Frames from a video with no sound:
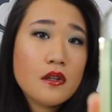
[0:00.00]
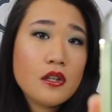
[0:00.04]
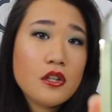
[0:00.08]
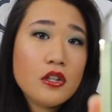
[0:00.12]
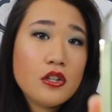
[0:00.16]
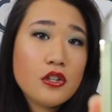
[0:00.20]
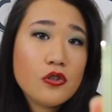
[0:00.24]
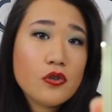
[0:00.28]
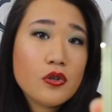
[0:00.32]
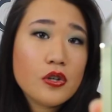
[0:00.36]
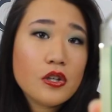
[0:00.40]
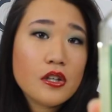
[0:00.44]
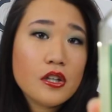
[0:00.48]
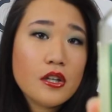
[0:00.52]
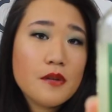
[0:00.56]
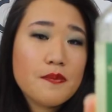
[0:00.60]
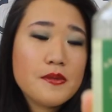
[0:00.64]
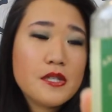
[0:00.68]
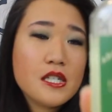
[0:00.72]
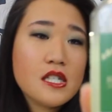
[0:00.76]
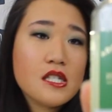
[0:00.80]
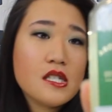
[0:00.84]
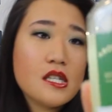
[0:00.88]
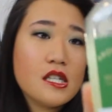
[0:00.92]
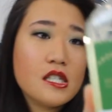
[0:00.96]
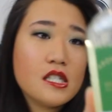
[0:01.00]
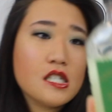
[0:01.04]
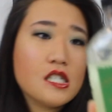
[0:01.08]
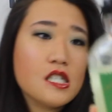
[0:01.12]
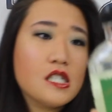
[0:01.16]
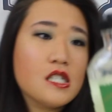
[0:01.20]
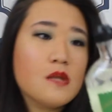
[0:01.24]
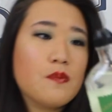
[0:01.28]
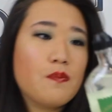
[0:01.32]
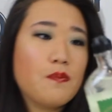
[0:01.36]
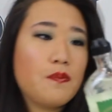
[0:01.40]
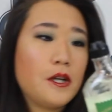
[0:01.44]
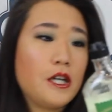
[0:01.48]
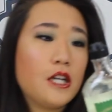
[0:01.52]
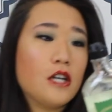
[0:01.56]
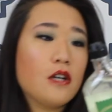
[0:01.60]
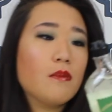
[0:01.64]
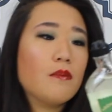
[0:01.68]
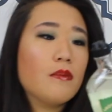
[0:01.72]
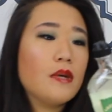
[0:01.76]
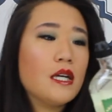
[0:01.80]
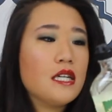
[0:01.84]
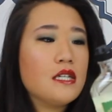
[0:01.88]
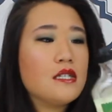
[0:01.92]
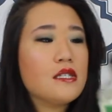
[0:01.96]
the eucalyptus and
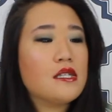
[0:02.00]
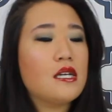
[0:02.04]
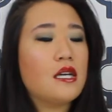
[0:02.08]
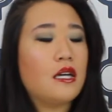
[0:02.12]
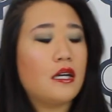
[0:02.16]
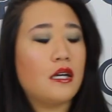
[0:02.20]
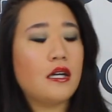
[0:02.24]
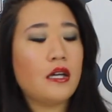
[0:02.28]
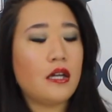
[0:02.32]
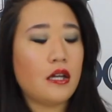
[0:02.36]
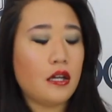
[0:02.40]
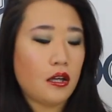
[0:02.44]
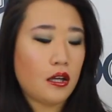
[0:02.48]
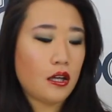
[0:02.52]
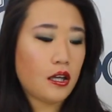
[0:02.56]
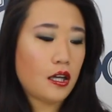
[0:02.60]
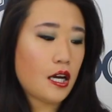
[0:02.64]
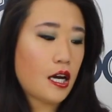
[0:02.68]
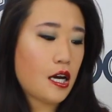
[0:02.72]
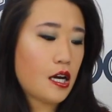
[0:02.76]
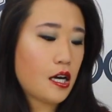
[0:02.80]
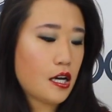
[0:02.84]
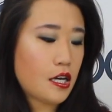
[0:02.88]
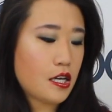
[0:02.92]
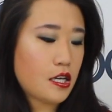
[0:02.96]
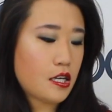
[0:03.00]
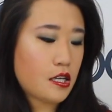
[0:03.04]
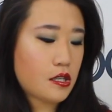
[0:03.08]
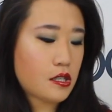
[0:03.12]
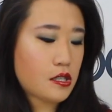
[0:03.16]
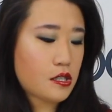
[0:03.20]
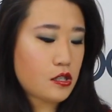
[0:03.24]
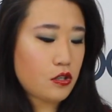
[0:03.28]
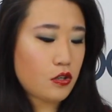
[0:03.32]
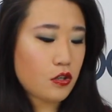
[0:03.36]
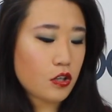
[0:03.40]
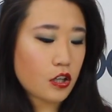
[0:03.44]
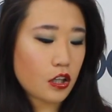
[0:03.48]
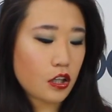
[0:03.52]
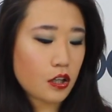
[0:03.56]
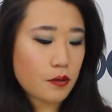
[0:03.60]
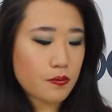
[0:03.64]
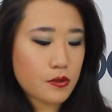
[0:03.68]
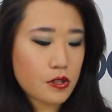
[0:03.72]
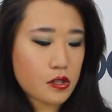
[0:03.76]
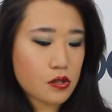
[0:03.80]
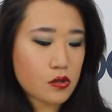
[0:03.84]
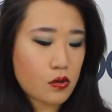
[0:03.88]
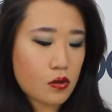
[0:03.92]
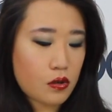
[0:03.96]
spearmint. It has
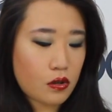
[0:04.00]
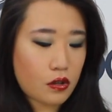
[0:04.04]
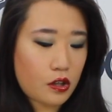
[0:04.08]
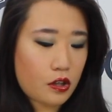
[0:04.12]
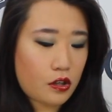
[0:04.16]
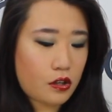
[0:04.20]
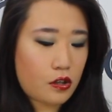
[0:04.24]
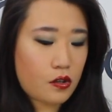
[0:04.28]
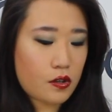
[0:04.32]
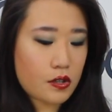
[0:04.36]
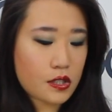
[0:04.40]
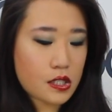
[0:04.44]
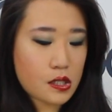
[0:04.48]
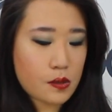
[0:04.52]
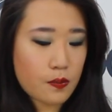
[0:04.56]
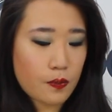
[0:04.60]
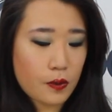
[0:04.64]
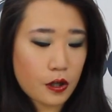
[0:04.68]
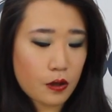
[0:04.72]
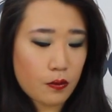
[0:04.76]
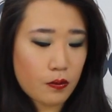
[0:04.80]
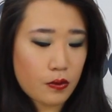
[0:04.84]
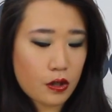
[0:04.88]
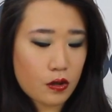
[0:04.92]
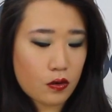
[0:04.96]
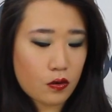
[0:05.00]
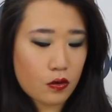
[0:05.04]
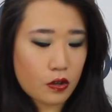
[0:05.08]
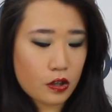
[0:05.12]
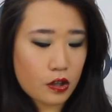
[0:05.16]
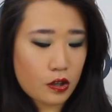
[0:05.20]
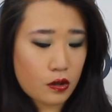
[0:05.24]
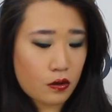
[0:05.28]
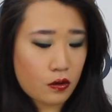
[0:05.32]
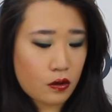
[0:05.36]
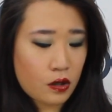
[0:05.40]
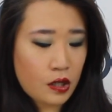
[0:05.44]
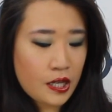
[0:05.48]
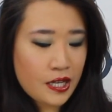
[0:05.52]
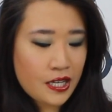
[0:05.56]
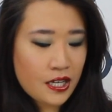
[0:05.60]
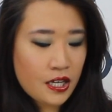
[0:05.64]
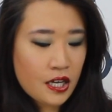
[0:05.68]
eucalyptus oil, spearmint oil,